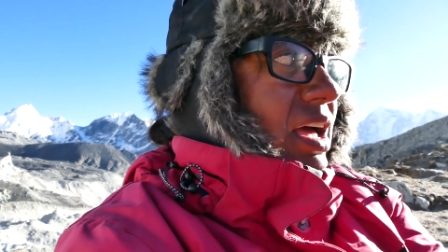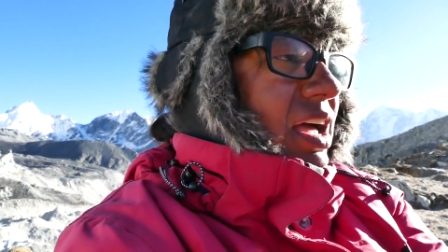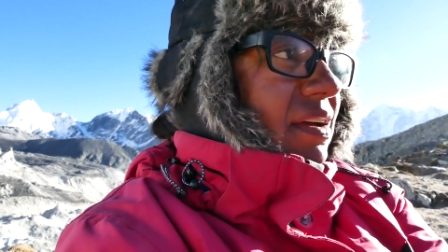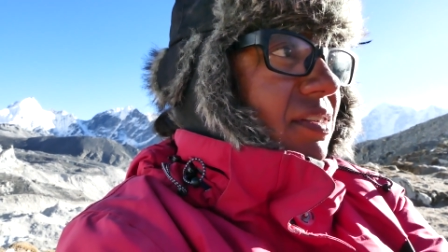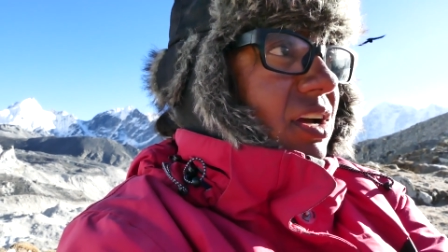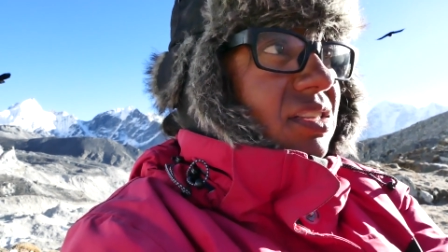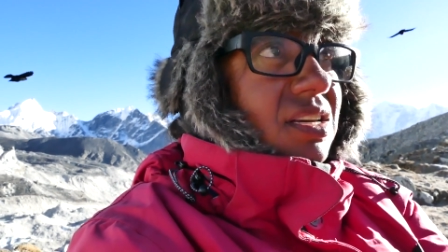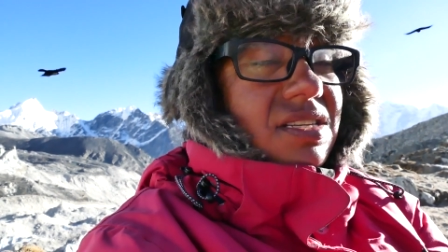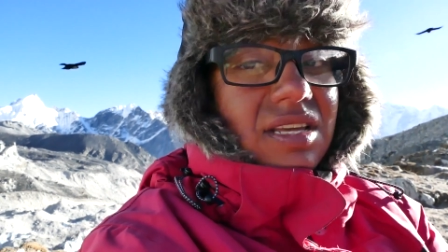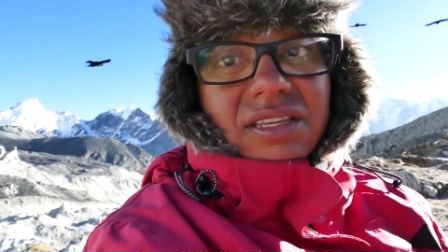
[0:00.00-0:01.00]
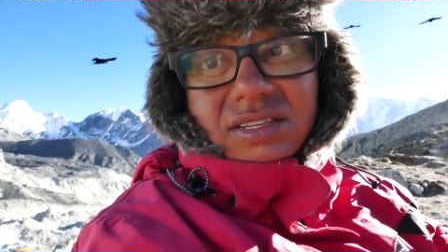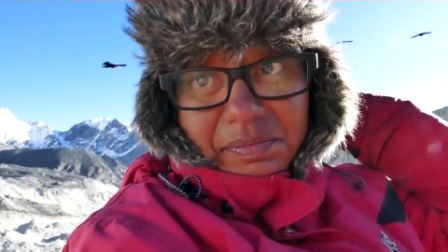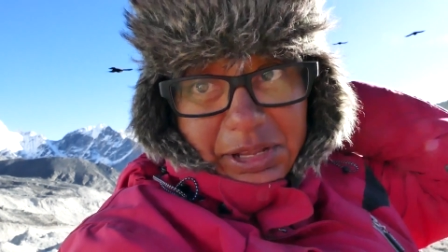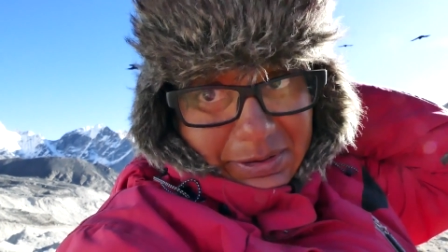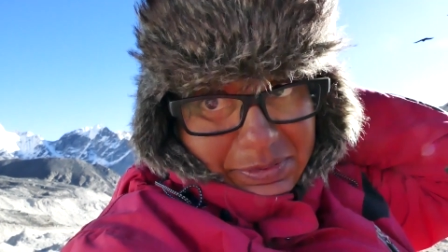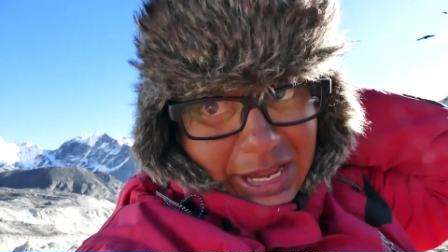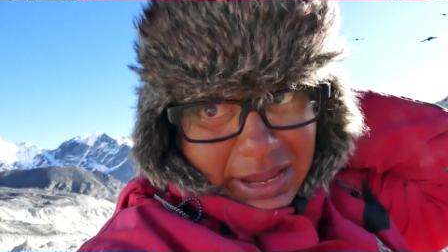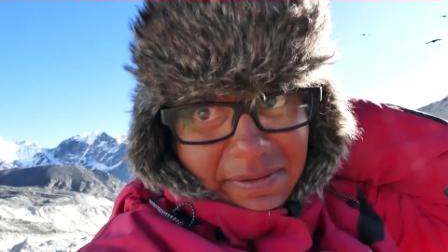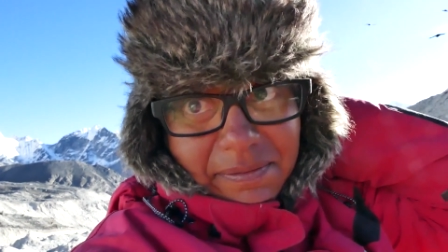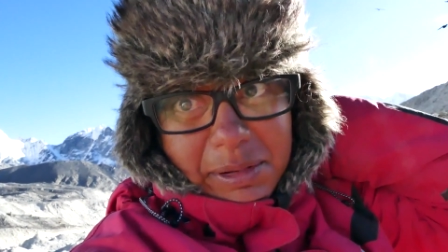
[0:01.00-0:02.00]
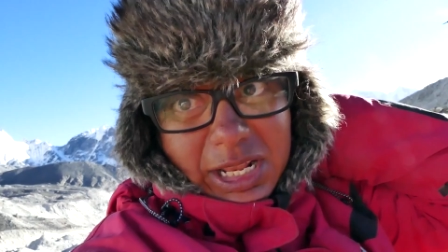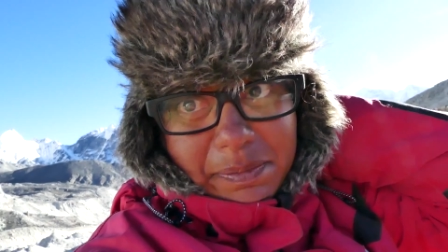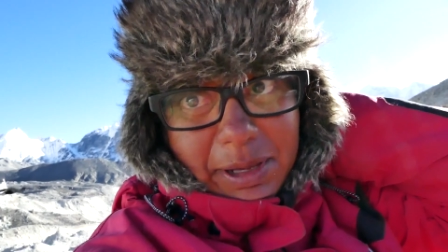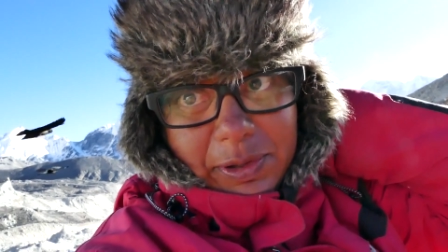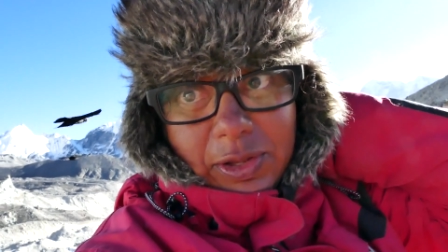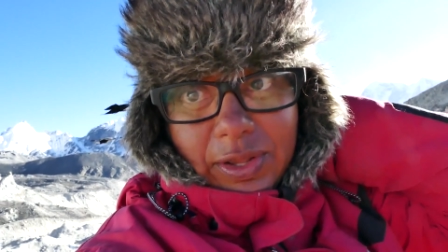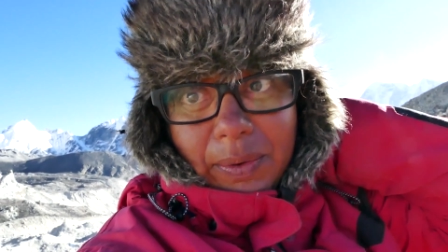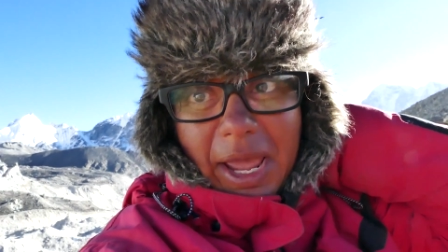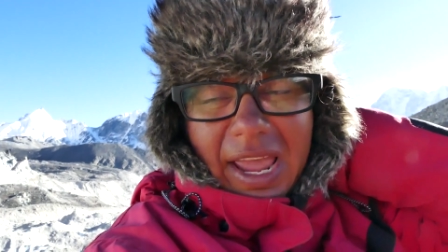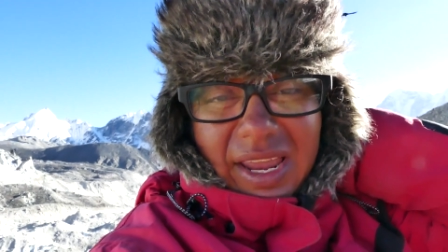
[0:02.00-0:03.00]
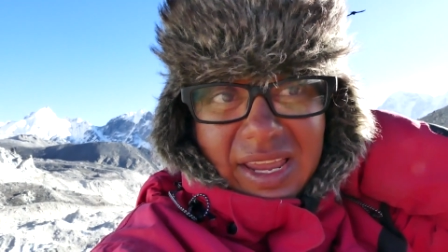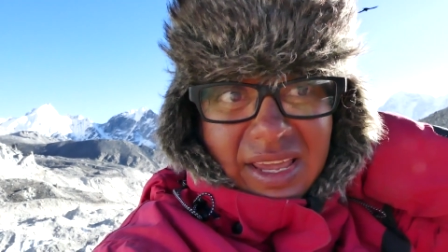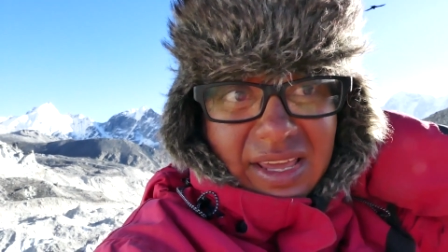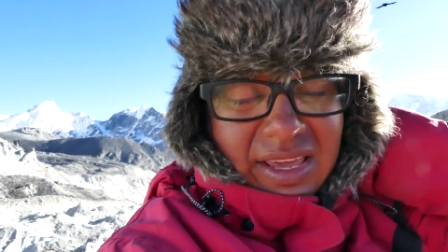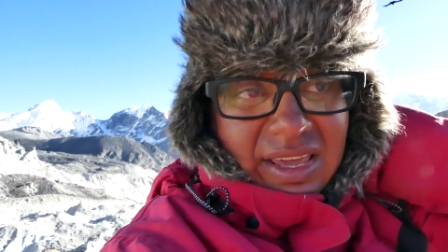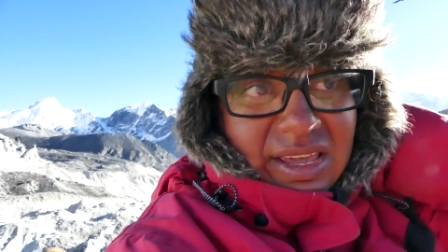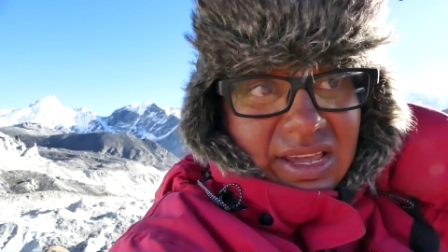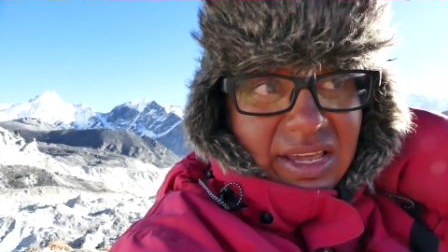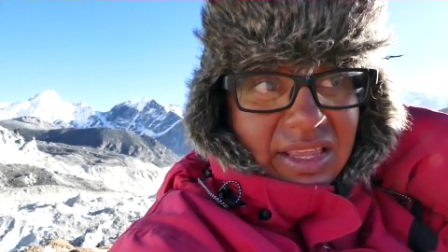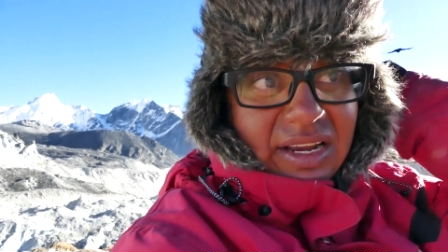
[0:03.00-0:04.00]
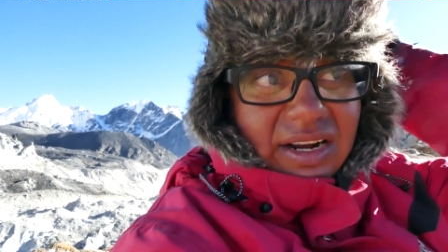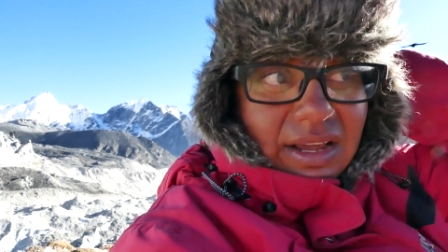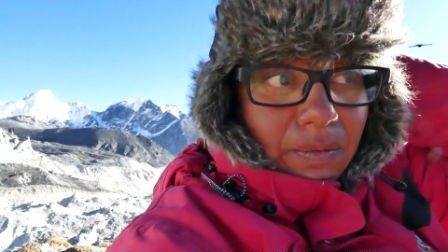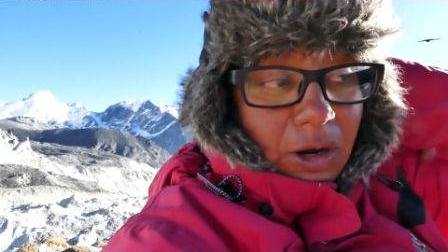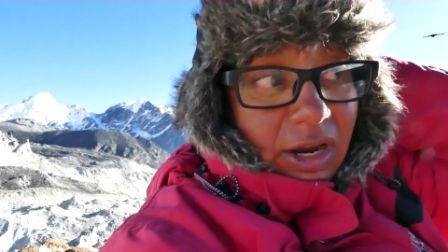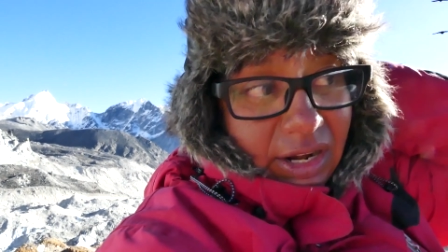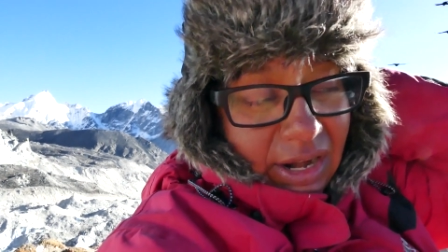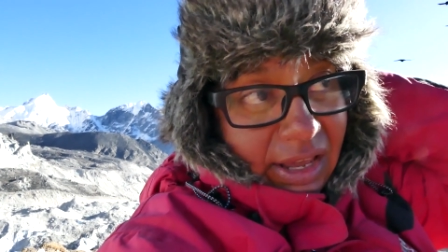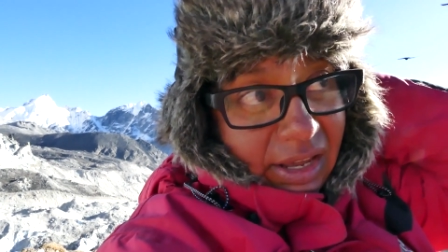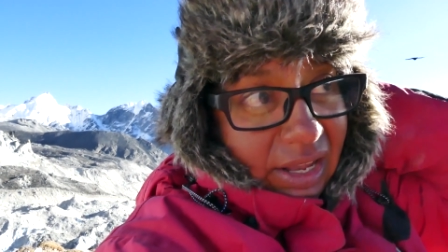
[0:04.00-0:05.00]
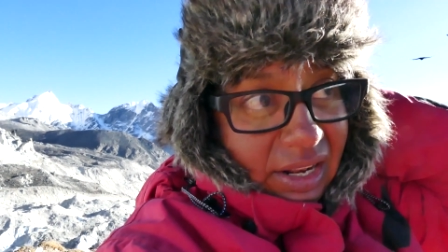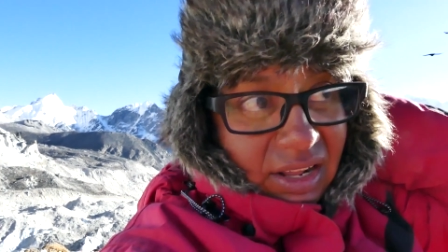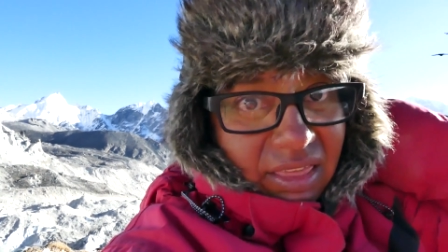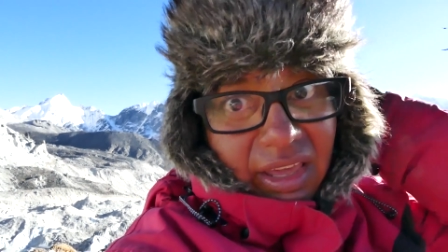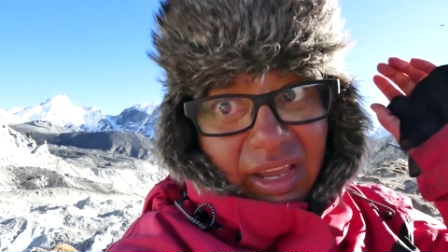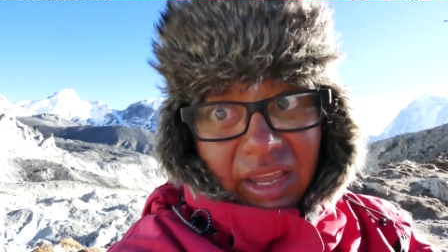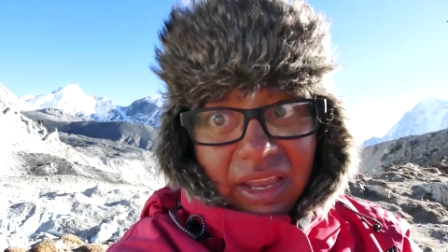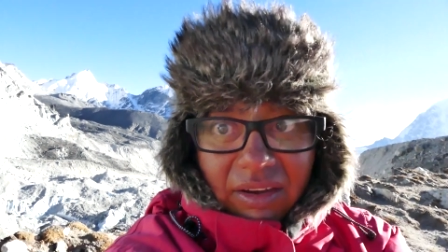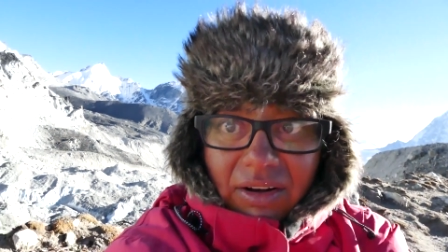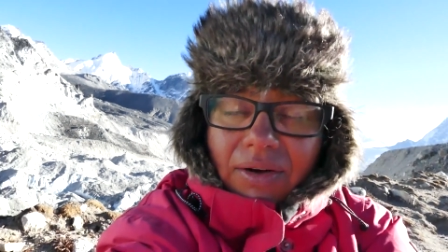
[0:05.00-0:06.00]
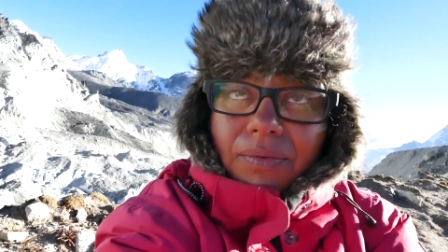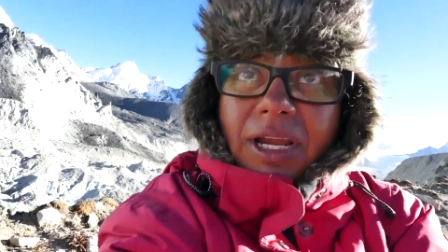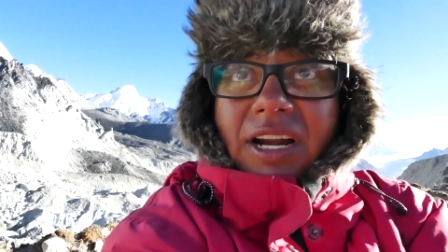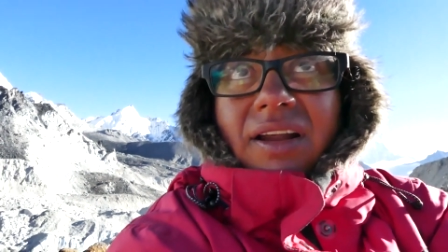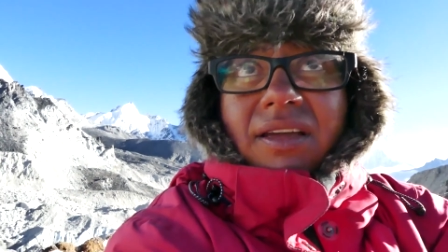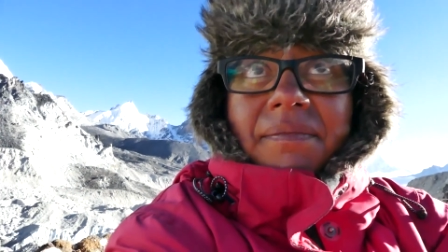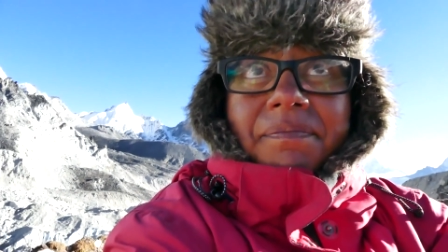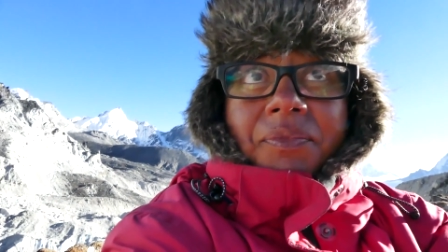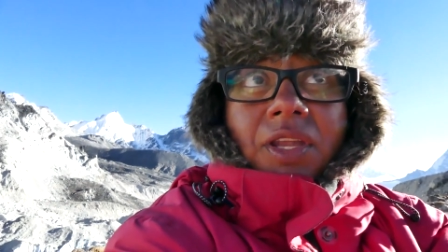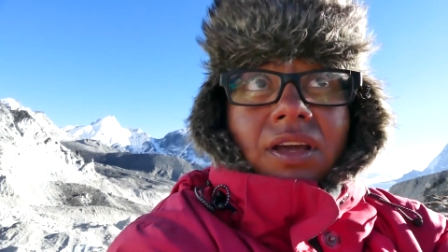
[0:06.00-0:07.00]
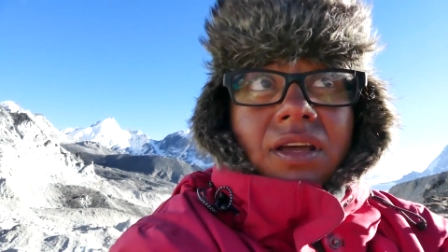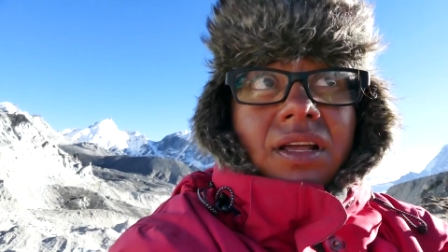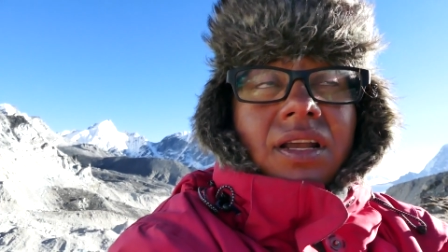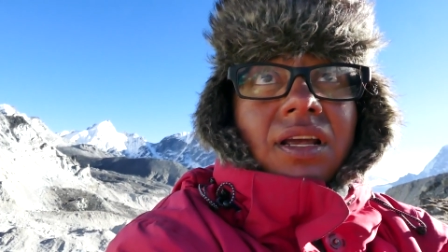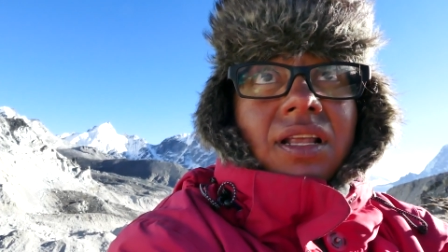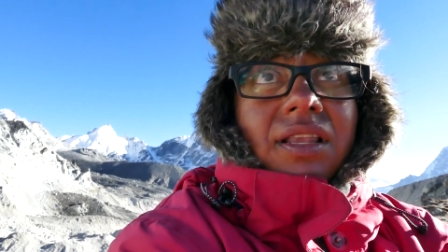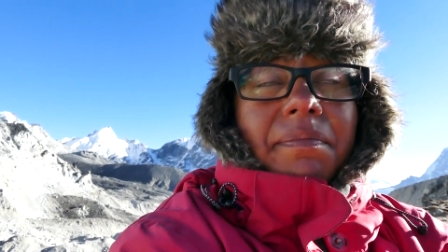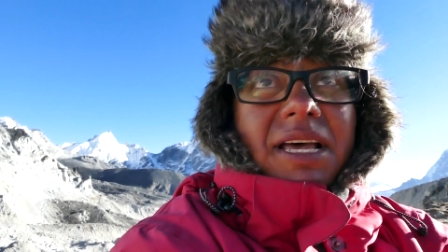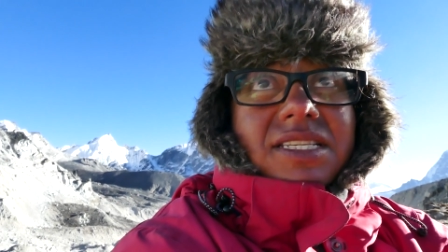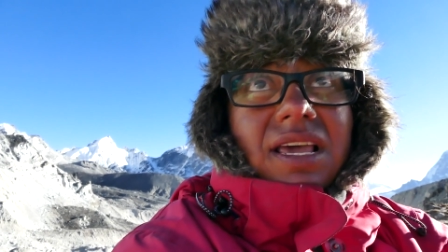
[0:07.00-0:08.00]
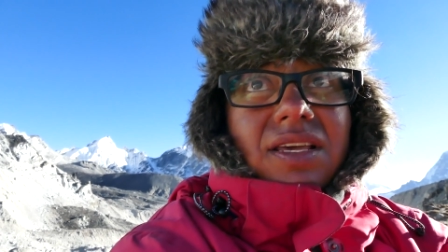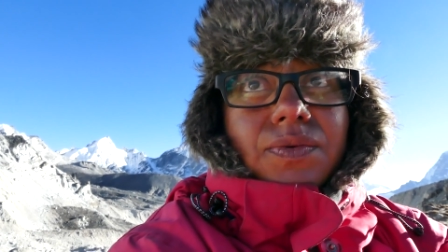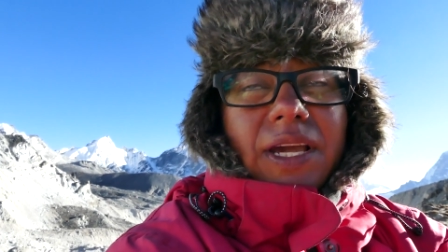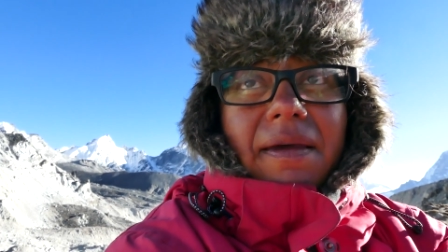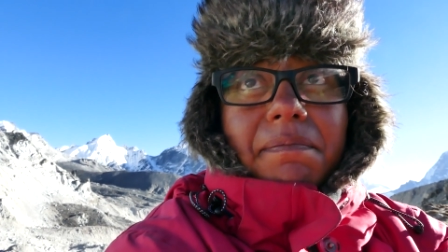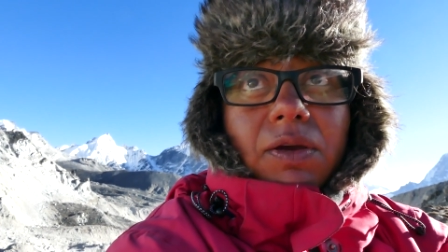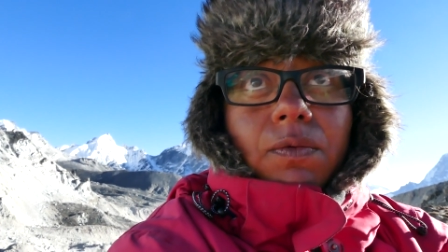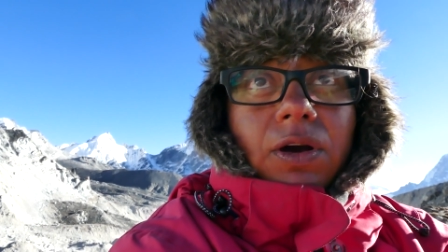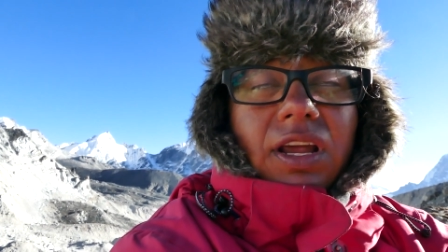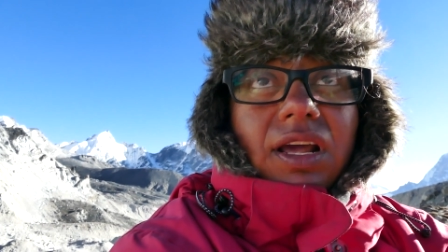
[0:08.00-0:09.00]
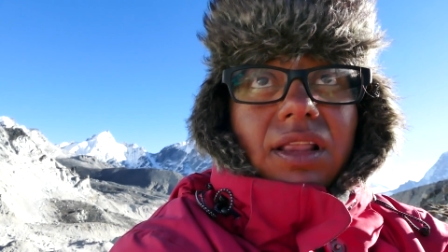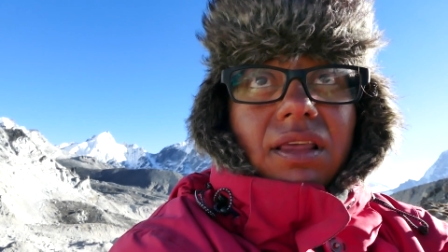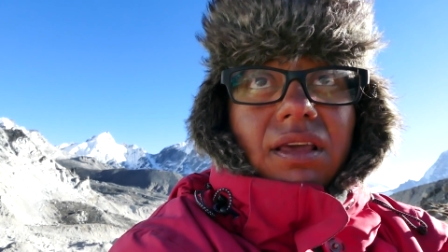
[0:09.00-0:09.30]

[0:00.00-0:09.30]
I've noticed that sometimes I meet people on the way and they're like walking like nothing you know we are the past days we have been walking at